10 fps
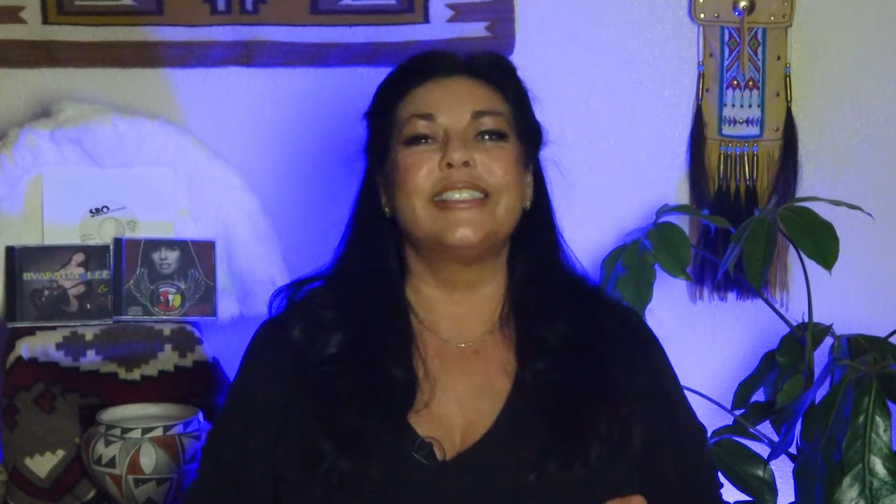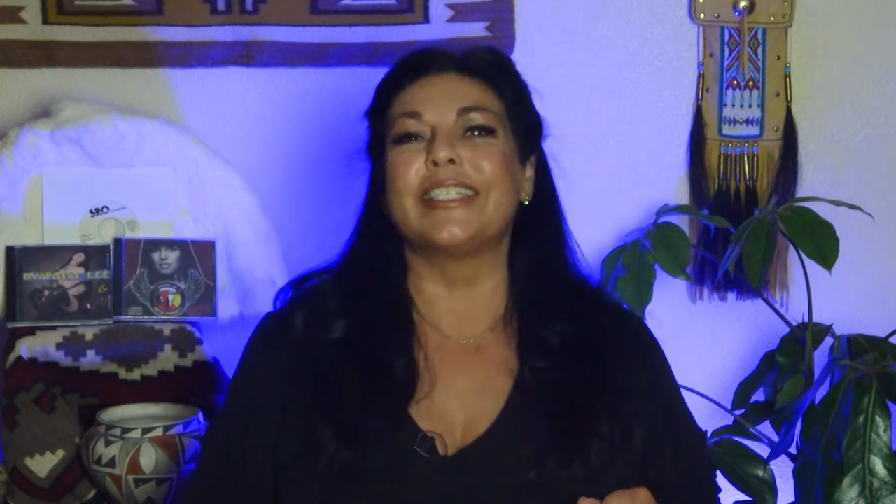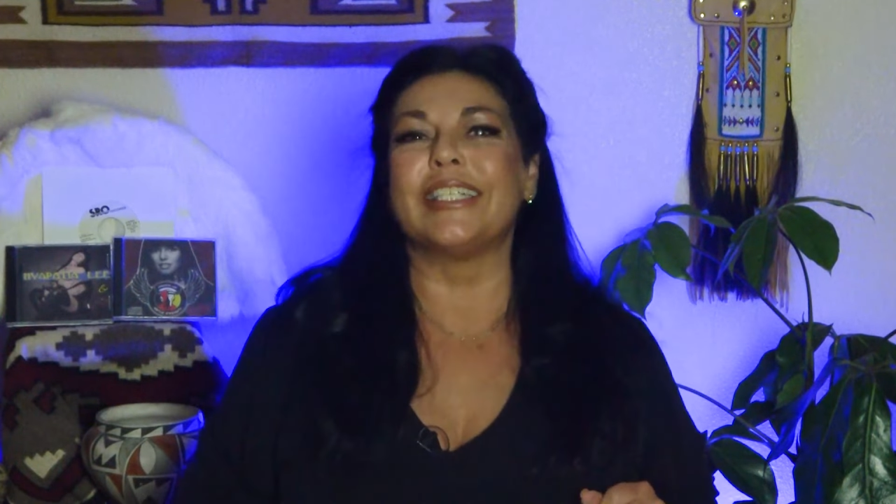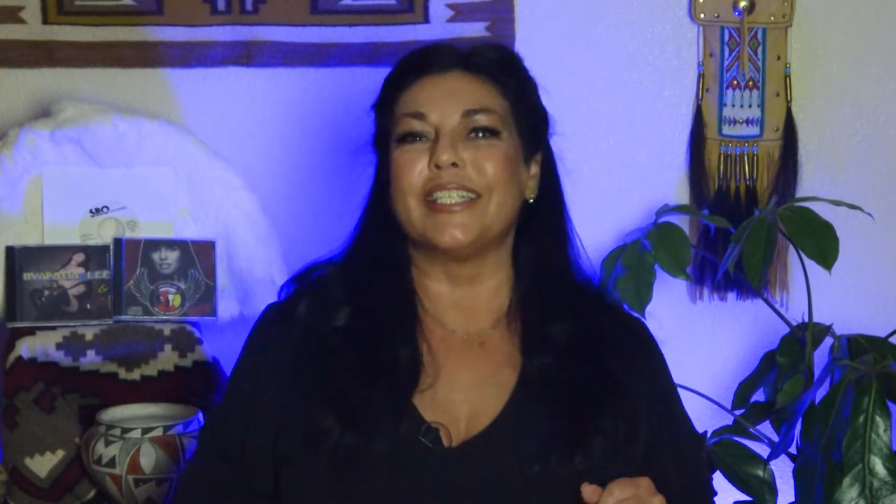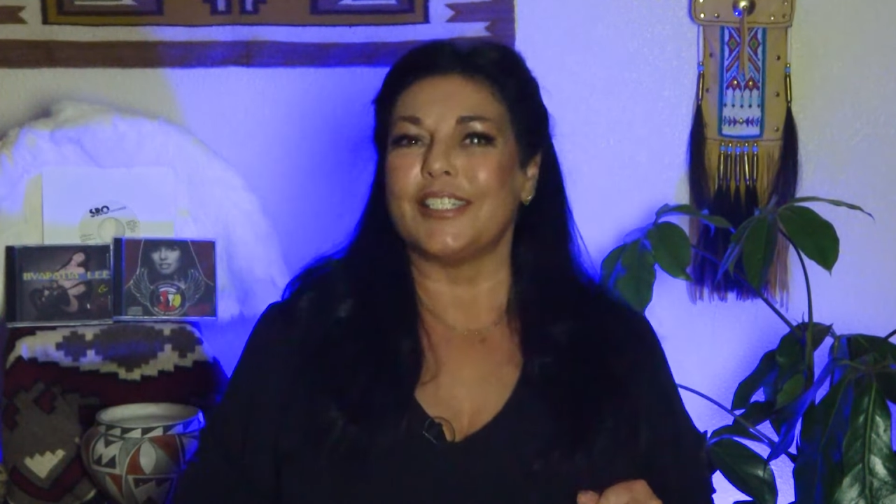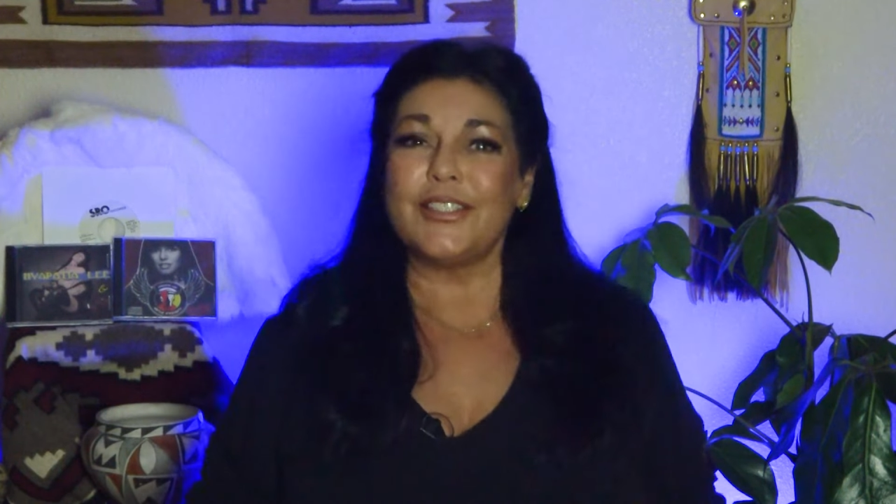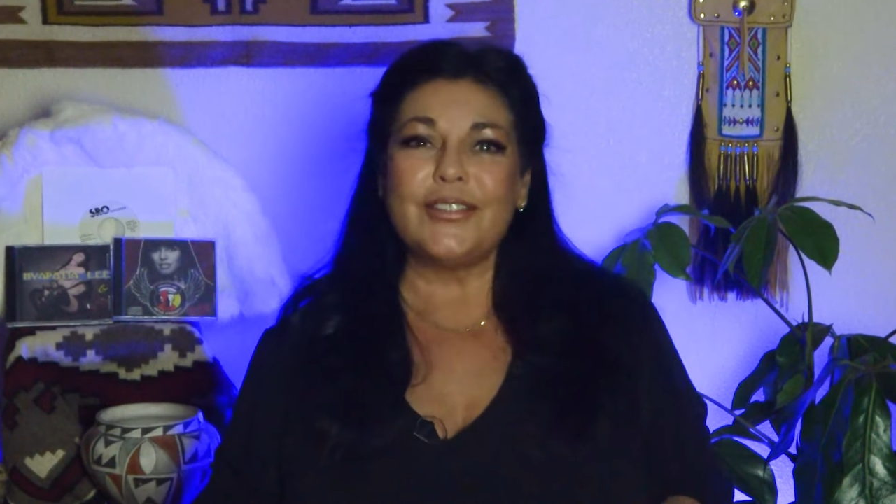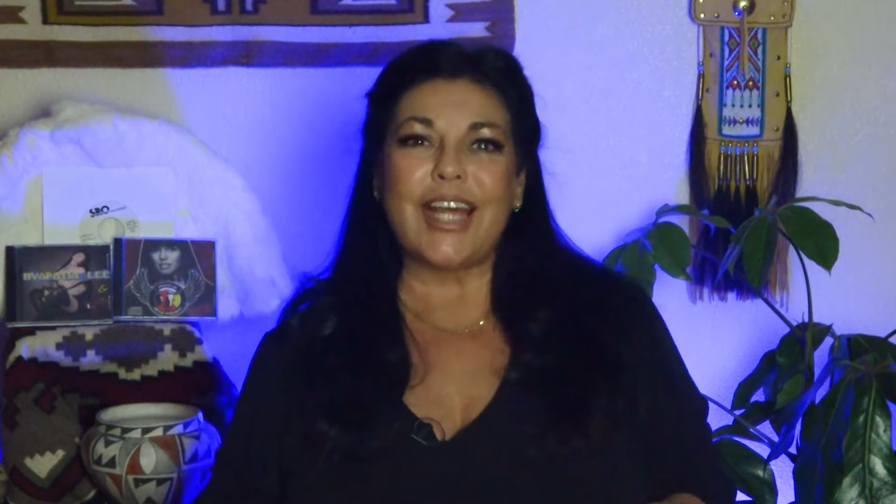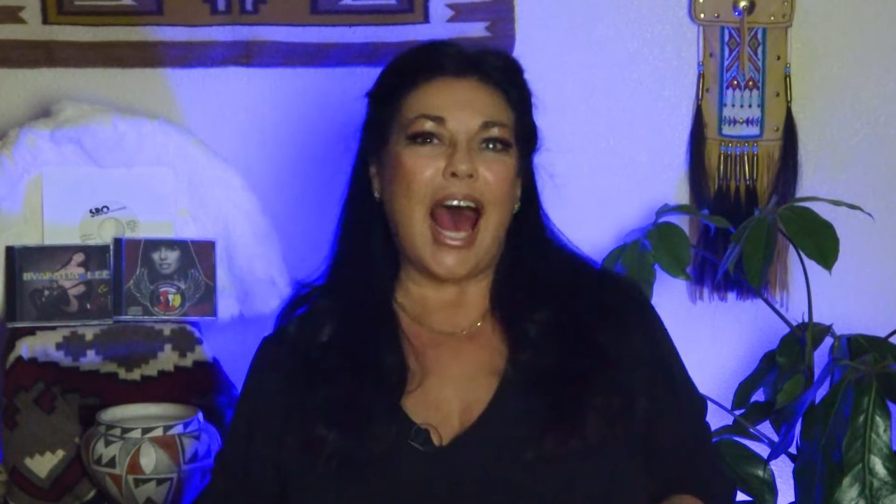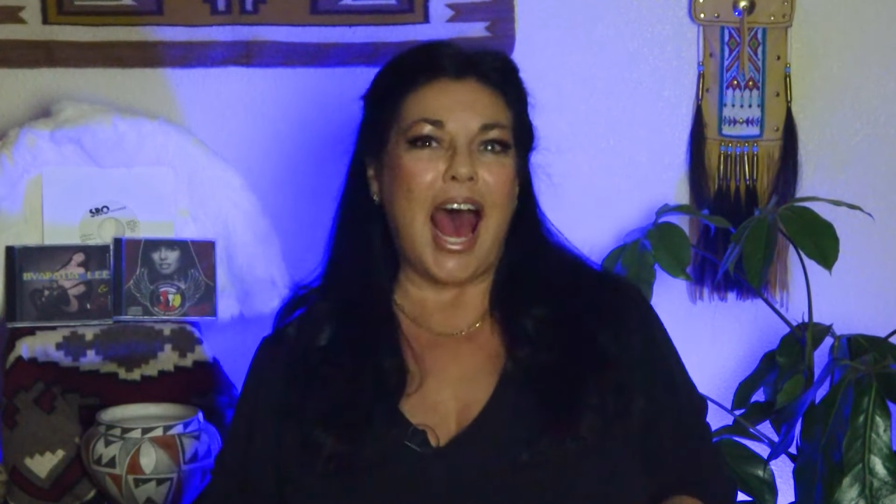singing
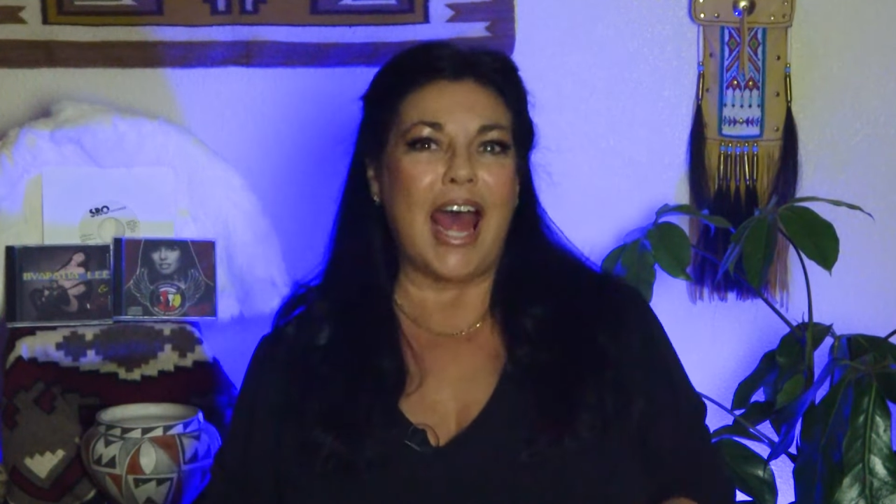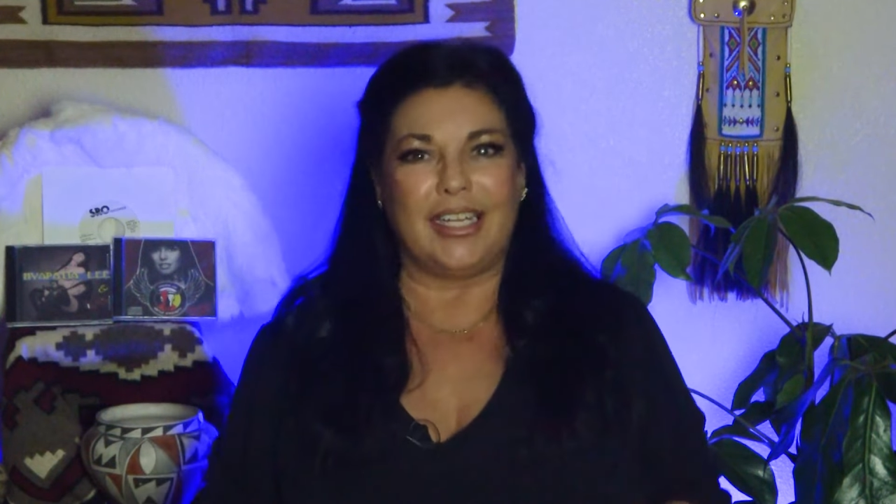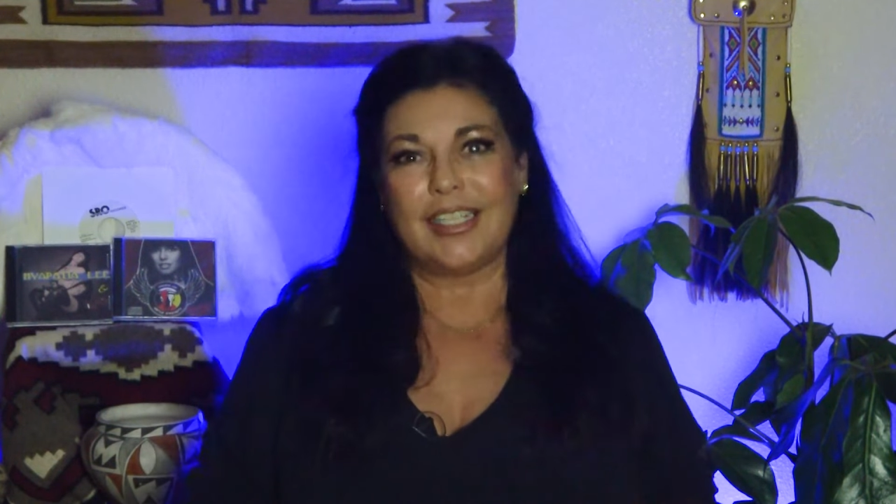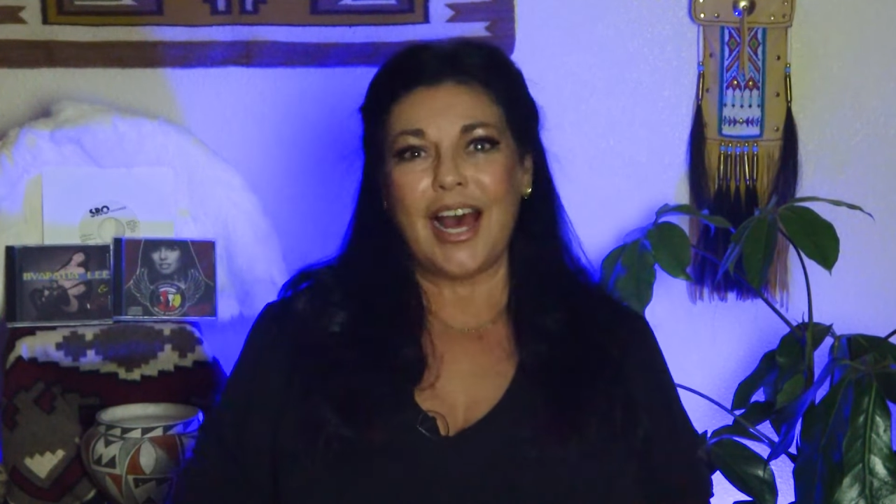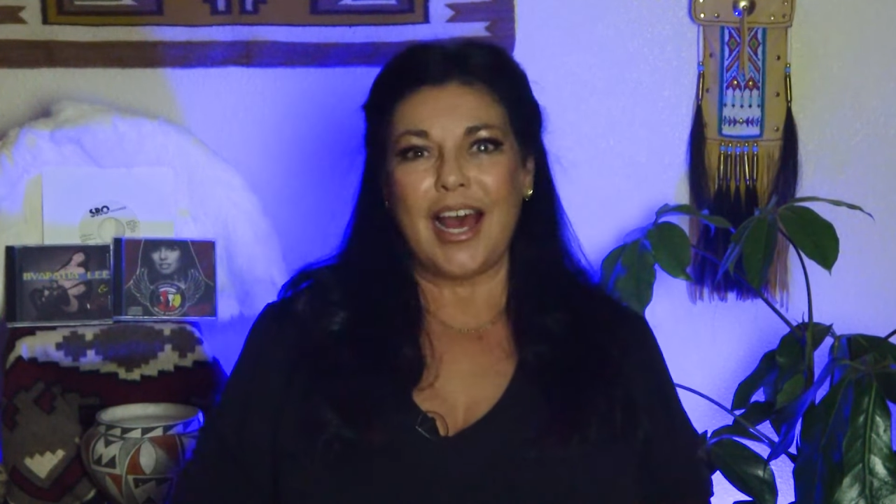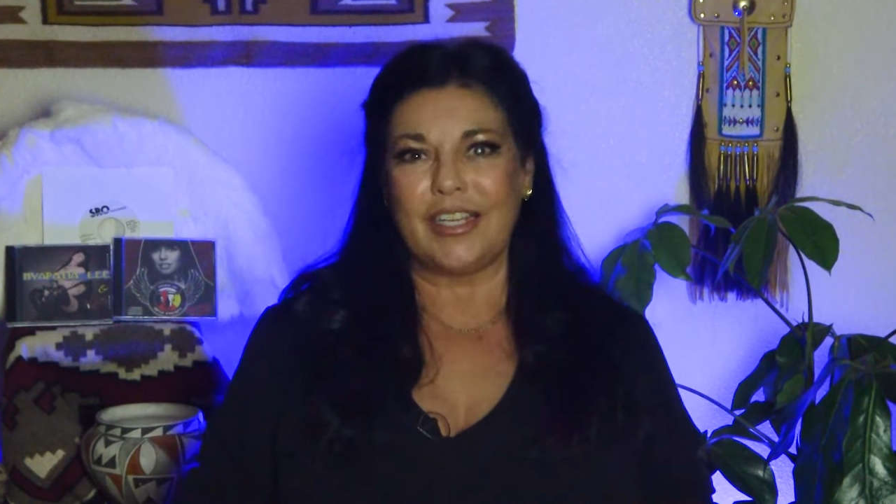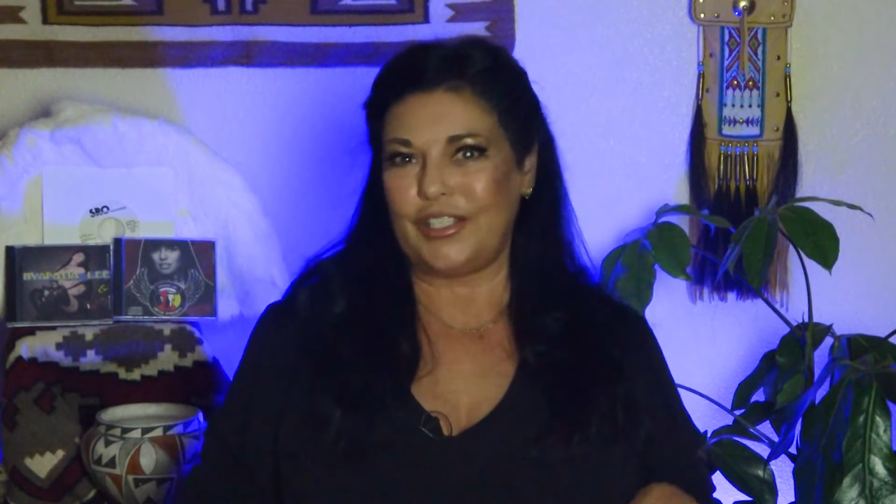do-la-di-la-di,